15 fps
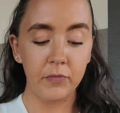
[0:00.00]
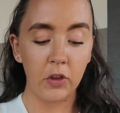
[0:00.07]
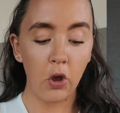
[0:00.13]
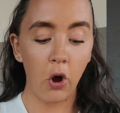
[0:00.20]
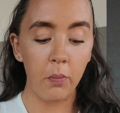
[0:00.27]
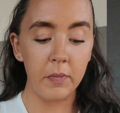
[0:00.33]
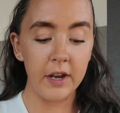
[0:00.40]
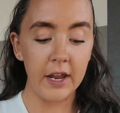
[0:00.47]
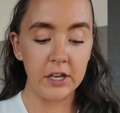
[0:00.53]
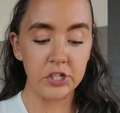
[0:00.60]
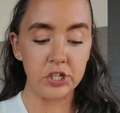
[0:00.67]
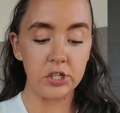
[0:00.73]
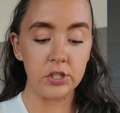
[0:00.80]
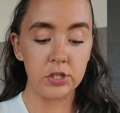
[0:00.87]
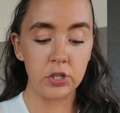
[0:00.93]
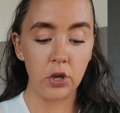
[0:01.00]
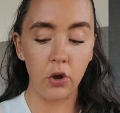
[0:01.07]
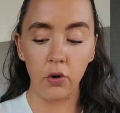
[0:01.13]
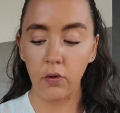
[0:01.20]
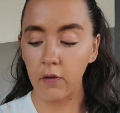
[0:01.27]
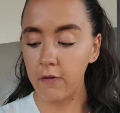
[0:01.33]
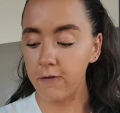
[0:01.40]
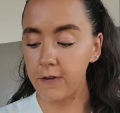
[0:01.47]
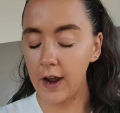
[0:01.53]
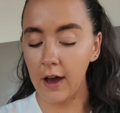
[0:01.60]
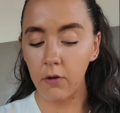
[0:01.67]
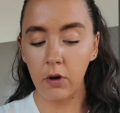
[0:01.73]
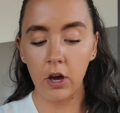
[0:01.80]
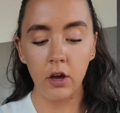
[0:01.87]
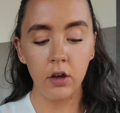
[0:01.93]
combination. So
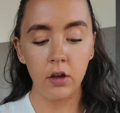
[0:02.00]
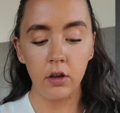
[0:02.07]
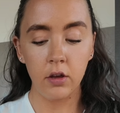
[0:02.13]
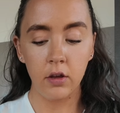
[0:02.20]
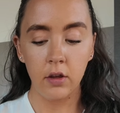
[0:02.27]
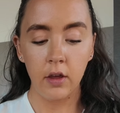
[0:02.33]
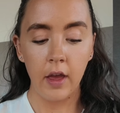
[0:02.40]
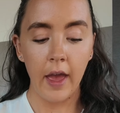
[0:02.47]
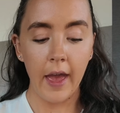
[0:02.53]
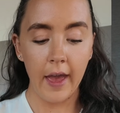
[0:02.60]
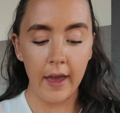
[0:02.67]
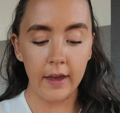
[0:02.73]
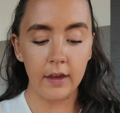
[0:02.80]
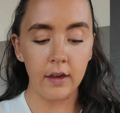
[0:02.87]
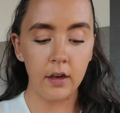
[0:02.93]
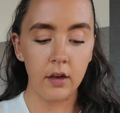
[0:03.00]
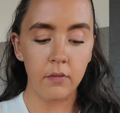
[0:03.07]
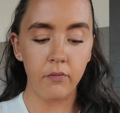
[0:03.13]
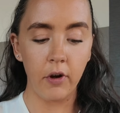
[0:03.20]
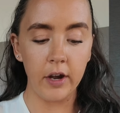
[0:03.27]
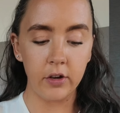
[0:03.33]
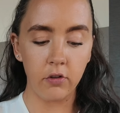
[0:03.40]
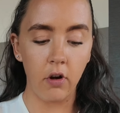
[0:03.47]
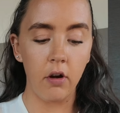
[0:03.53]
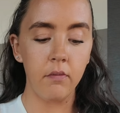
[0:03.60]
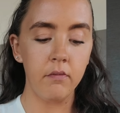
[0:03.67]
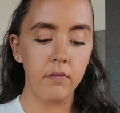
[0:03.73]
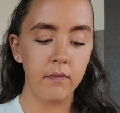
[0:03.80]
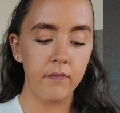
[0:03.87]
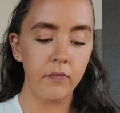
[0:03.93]
flour, egg,
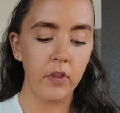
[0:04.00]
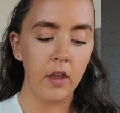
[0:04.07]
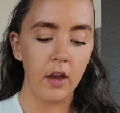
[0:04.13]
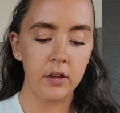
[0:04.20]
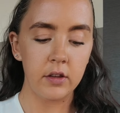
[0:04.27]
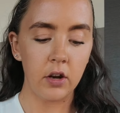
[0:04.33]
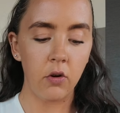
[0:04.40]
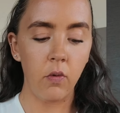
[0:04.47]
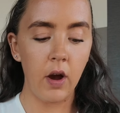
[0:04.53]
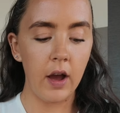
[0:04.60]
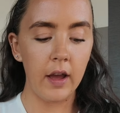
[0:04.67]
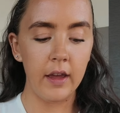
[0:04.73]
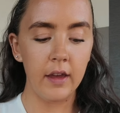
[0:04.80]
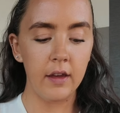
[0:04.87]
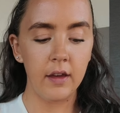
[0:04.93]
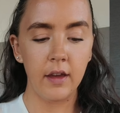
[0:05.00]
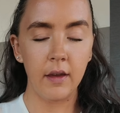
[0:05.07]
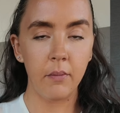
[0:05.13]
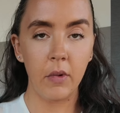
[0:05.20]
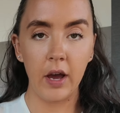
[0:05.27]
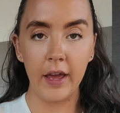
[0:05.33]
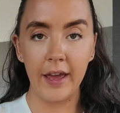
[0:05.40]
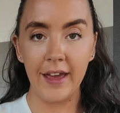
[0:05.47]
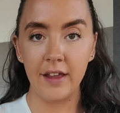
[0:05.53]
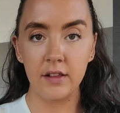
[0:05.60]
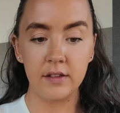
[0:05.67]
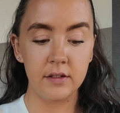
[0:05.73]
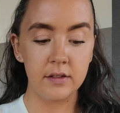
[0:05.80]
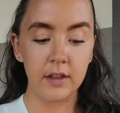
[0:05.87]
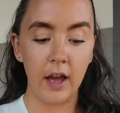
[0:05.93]
breadcrumb. Don't know why in my
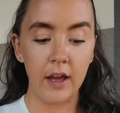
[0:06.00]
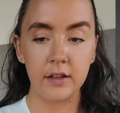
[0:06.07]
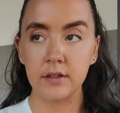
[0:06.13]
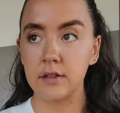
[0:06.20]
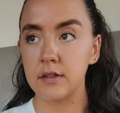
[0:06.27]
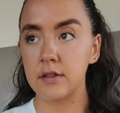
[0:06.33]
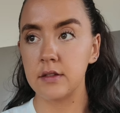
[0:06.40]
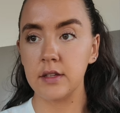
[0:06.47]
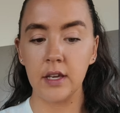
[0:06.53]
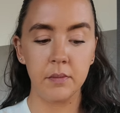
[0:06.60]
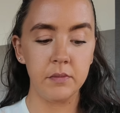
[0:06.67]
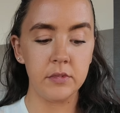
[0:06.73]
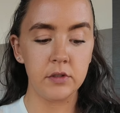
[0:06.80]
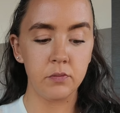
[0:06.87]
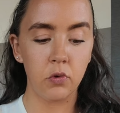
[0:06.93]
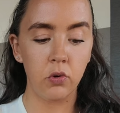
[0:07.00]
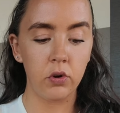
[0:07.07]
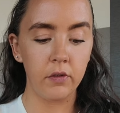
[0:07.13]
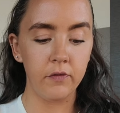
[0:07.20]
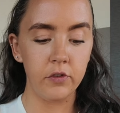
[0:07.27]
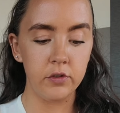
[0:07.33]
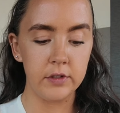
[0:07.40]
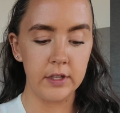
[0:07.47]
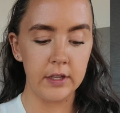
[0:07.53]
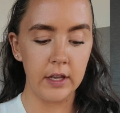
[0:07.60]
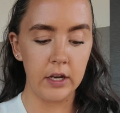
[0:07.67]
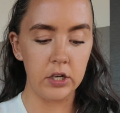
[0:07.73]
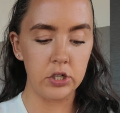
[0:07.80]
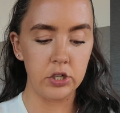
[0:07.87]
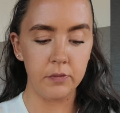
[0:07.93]
head that seems more confusing
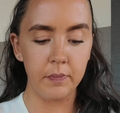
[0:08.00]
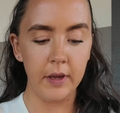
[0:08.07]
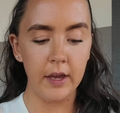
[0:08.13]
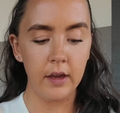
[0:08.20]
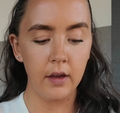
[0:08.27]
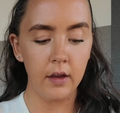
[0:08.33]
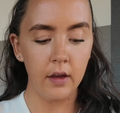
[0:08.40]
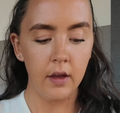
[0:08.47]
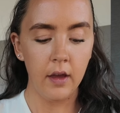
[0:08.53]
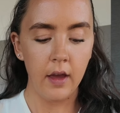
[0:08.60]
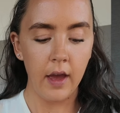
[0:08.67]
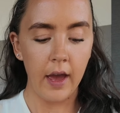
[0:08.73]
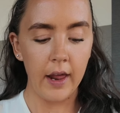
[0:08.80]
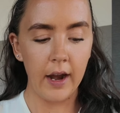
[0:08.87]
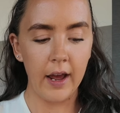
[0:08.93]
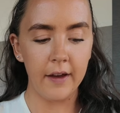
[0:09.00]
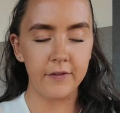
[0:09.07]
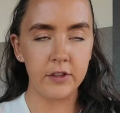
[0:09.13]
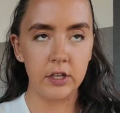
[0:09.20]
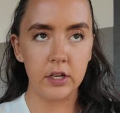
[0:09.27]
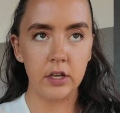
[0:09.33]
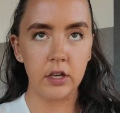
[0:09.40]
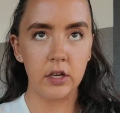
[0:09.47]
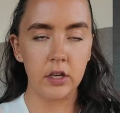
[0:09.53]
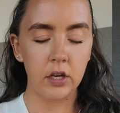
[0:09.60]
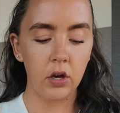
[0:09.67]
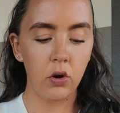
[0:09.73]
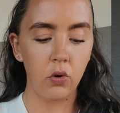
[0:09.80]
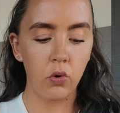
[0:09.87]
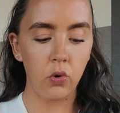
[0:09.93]
than it should be, and I have to
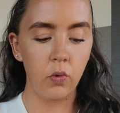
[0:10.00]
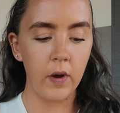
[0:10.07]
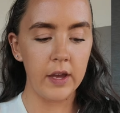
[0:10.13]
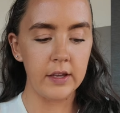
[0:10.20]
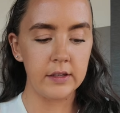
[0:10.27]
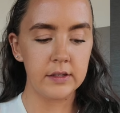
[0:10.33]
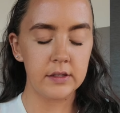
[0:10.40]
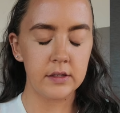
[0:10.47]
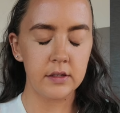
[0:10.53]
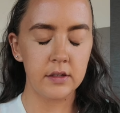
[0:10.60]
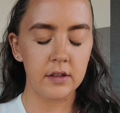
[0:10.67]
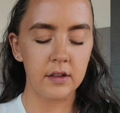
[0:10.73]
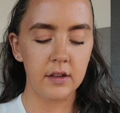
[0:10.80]
always